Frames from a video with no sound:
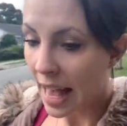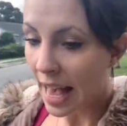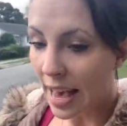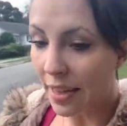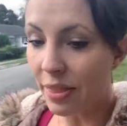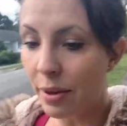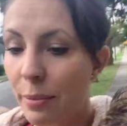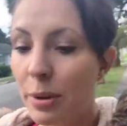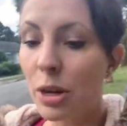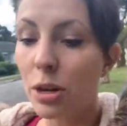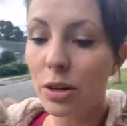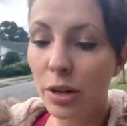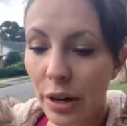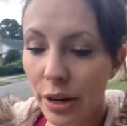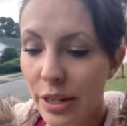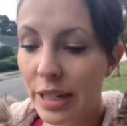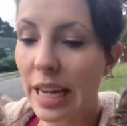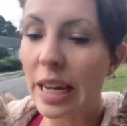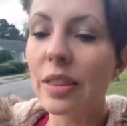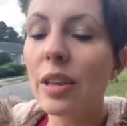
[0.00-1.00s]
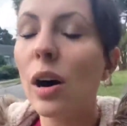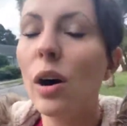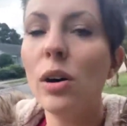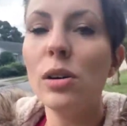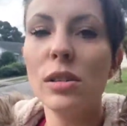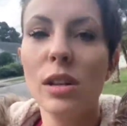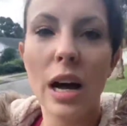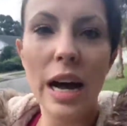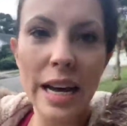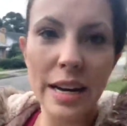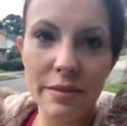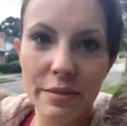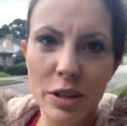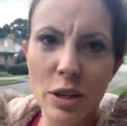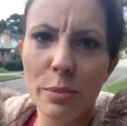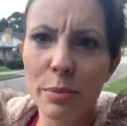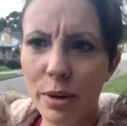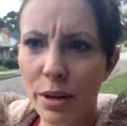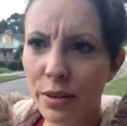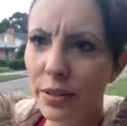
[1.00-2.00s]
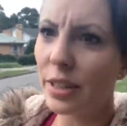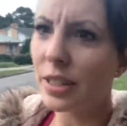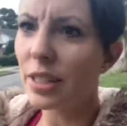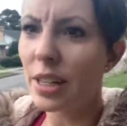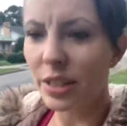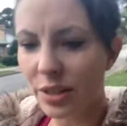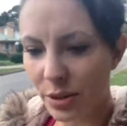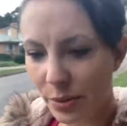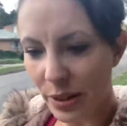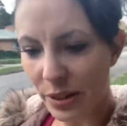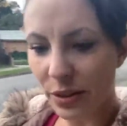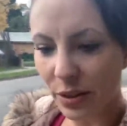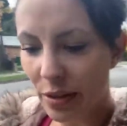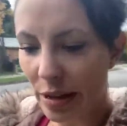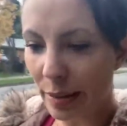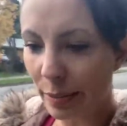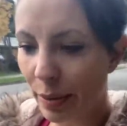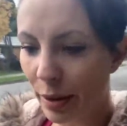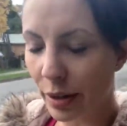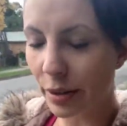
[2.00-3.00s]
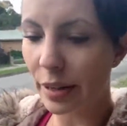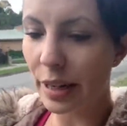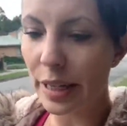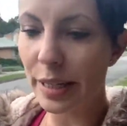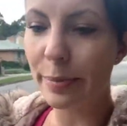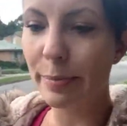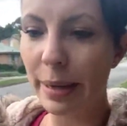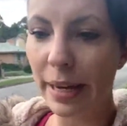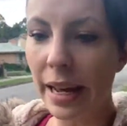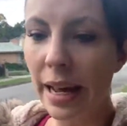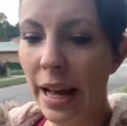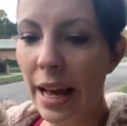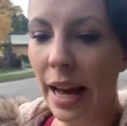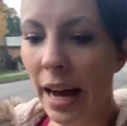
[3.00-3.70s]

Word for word: And then we could go down the whole line of, you know, progress doesn't always look like progress, but